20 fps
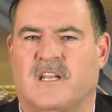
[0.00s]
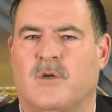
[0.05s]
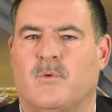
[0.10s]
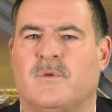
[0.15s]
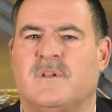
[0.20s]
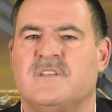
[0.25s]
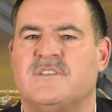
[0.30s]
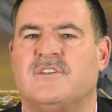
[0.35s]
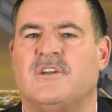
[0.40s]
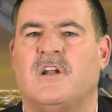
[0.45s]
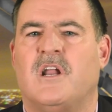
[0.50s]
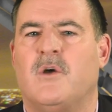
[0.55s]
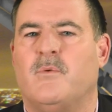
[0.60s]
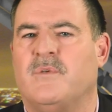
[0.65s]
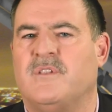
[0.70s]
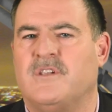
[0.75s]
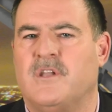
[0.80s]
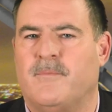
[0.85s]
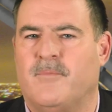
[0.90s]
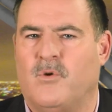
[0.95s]
And I want to start out
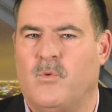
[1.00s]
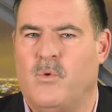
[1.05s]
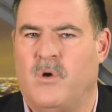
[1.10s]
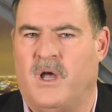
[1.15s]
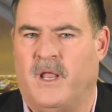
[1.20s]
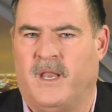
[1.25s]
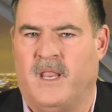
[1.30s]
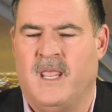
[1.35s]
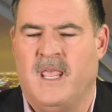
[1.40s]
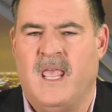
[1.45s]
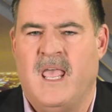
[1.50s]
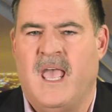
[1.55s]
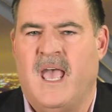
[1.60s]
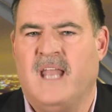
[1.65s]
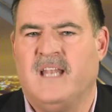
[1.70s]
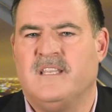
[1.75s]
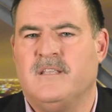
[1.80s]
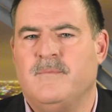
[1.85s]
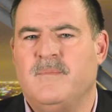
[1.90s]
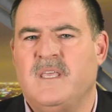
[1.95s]
with number one.
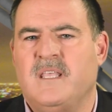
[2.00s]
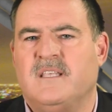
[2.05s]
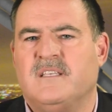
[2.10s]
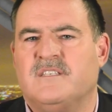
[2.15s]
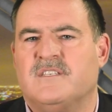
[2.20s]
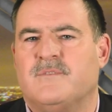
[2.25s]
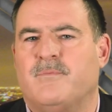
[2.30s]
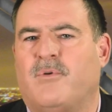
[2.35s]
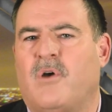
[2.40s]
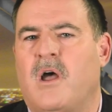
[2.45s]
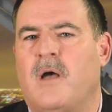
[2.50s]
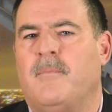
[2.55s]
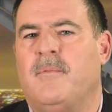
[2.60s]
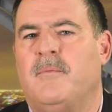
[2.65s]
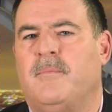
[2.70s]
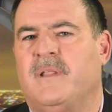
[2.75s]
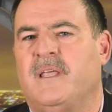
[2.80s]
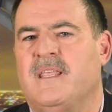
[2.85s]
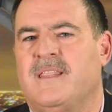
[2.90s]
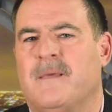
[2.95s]
And to me, this is
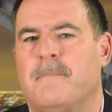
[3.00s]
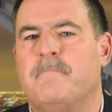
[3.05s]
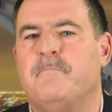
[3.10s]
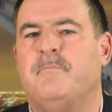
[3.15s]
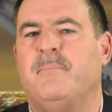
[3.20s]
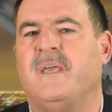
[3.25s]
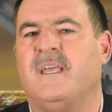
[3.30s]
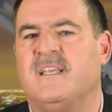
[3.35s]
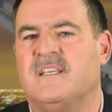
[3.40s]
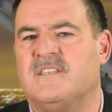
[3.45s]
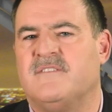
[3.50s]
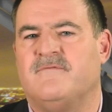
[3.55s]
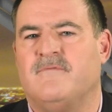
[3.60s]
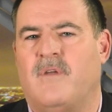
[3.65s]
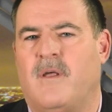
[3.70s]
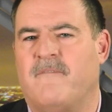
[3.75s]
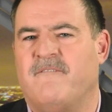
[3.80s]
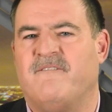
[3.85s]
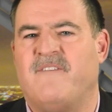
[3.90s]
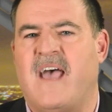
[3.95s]
probably the biggest
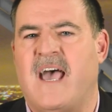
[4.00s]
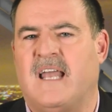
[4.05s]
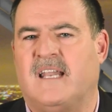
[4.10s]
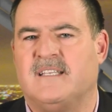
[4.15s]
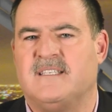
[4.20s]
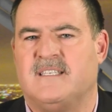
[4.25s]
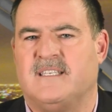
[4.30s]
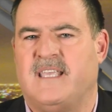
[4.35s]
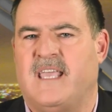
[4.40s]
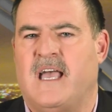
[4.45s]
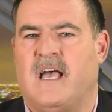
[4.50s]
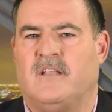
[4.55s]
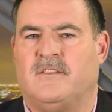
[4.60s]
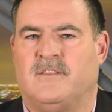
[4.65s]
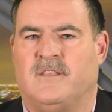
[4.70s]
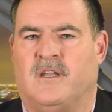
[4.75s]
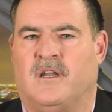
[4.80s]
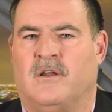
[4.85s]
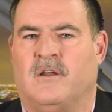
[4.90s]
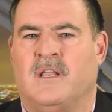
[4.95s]
fallacy
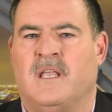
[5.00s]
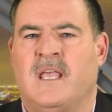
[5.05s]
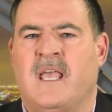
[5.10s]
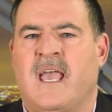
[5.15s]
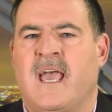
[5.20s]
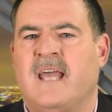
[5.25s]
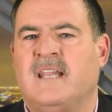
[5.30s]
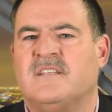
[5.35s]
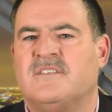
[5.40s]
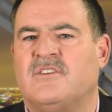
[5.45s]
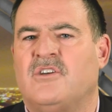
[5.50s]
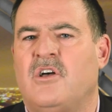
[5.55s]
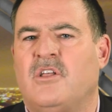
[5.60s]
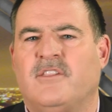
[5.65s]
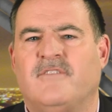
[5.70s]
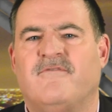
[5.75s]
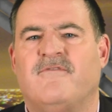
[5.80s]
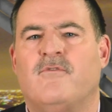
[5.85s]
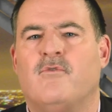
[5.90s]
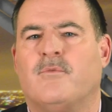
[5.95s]
out there, and it's called
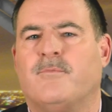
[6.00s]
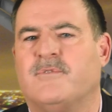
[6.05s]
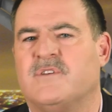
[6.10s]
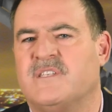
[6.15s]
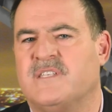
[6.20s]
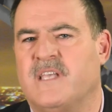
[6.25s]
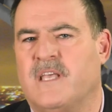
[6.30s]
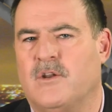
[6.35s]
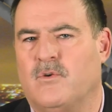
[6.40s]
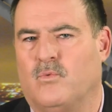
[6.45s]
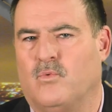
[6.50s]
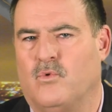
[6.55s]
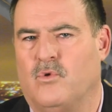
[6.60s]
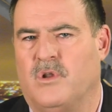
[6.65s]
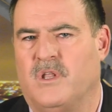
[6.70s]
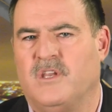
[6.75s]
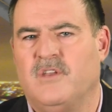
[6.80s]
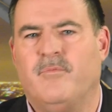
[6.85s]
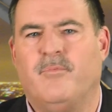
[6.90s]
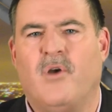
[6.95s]
the 4%
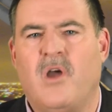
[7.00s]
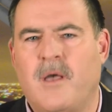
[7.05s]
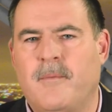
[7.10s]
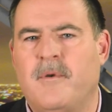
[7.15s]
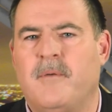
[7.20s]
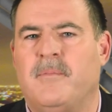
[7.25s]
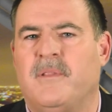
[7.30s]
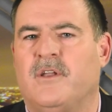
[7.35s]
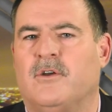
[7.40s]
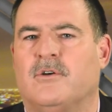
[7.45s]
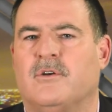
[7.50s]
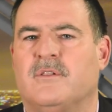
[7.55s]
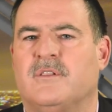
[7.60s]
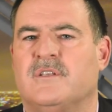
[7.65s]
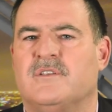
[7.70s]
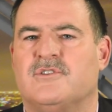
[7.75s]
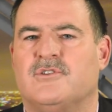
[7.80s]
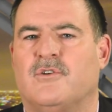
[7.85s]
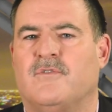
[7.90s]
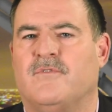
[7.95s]
rule. And you've probably heard
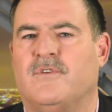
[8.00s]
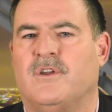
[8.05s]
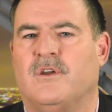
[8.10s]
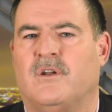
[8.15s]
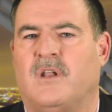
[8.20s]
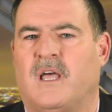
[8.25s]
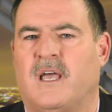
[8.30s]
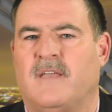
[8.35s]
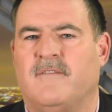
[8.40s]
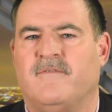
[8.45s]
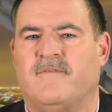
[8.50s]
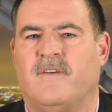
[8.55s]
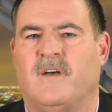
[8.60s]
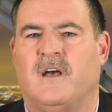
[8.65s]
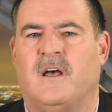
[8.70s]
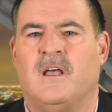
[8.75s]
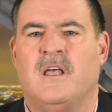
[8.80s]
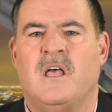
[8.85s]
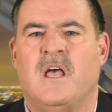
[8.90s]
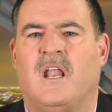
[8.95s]
this over your life.
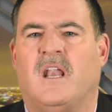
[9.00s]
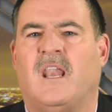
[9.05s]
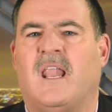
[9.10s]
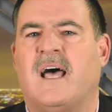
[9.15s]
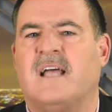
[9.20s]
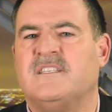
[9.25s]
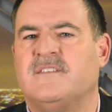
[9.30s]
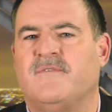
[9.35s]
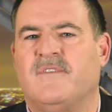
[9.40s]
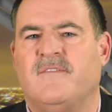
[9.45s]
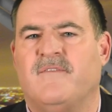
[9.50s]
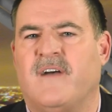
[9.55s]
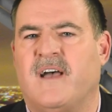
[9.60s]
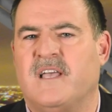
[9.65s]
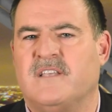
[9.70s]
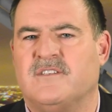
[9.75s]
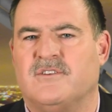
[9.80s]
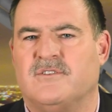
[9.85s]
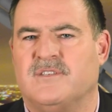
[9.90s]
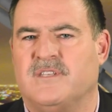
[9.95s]
Uh, lots of
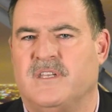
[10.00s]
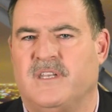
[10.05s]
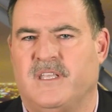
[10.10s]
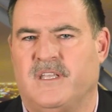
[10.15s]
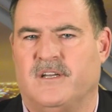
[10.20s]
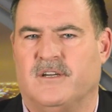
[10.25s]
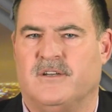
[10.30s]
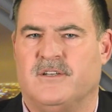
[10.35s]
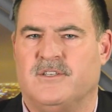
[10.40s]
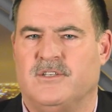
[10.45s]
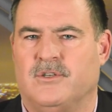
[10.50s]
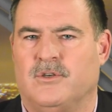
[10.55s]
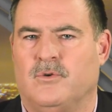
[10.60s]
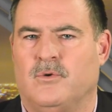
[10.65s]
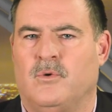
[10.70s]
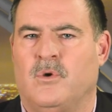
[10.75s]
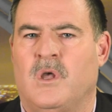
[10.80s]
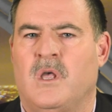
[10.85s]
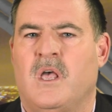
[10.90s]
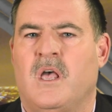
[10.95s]
advisors adhere
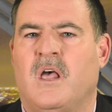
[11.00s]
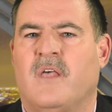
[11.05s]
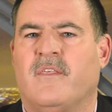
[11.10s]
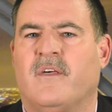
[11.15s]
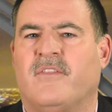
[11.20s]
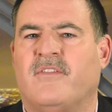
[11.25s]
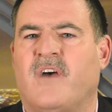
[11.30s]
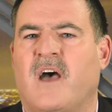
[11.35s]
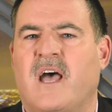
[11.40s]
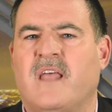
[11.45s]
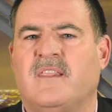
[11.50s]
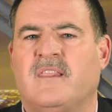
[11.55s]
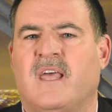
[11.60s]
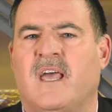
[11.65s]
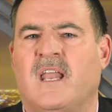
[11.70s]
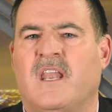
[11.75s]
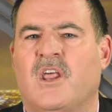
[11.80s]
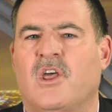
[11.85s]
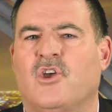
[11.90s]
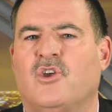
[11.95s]
to the thought
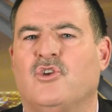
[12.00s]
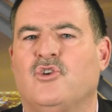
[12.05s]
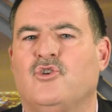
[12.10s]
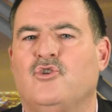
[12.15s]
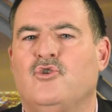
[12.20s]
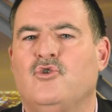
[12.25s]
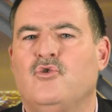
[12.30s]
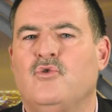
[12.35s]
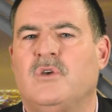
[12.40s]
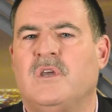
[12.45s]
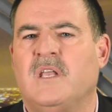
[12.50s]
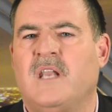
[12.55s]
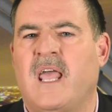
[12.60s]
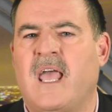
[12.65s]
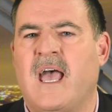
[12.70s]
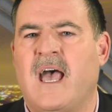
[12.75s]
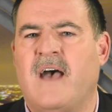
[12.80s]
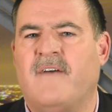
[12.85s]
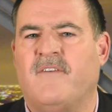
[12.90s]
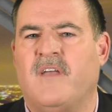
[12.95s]
that you can
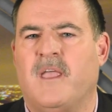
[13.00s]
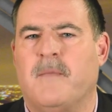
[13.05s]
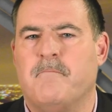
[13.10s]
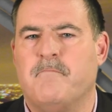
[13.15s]
have a